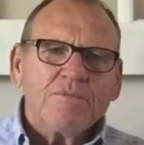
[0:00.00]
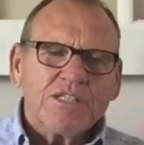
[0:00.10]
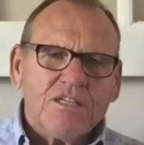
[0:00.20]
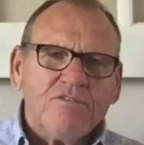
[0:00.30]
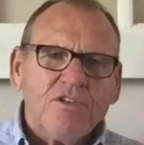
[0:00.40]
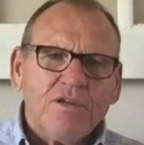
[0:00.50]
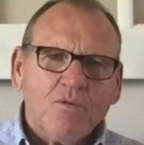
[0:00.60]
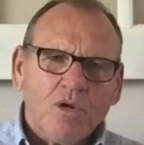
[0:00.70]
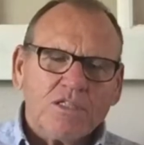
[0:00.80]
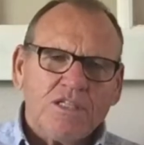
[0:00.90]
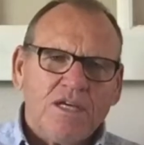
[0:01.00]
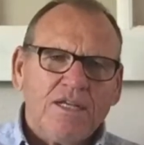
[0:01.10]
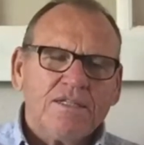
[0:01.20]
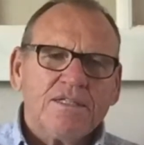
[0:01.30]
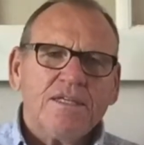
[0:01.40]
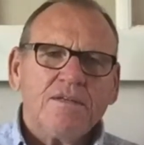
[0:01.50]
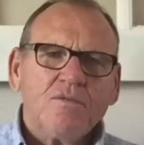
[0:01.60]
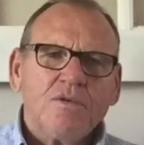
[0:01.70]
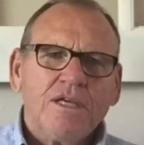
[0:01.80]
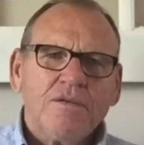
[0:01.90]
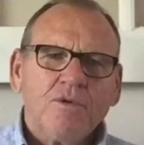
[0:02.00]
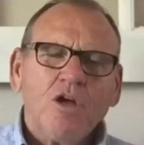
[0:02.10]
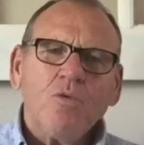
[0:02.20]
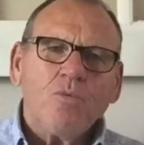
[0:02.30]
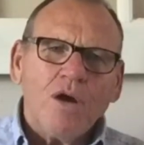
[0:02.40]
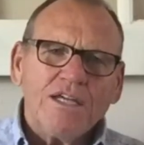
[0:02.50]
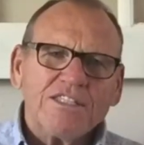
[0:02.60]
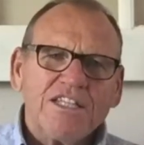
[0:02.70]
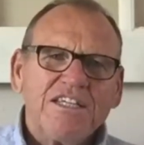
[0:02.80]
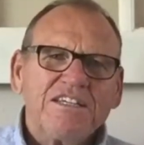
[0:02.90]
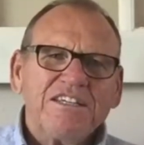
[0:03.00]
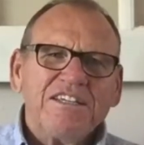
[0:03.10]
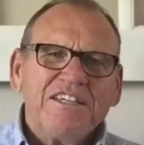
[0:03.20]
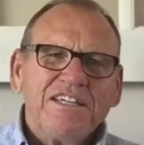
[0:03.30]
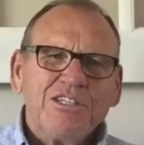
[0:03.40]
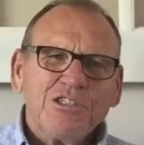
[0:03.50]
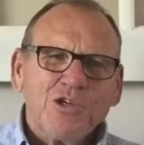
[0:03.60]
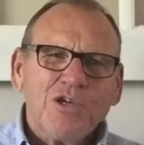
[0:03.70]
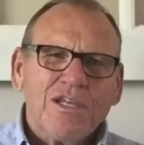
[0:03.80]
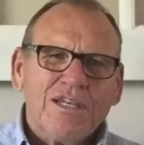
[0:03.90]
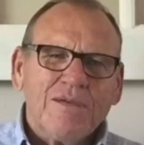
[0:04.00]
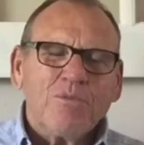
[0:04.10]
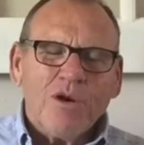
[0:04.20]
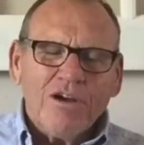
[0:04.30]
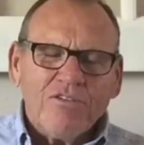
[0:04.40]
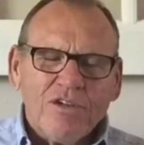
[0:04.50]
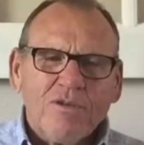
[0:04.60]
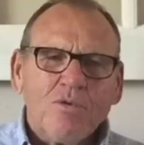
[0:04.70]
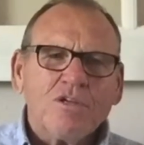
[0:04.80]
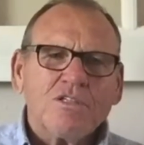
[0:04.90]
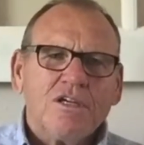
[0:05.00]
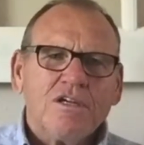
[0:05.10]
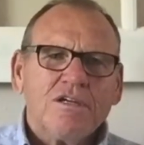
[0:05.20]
skillfully worked on it, and we hope wisely and discerningly and prayerfully worked on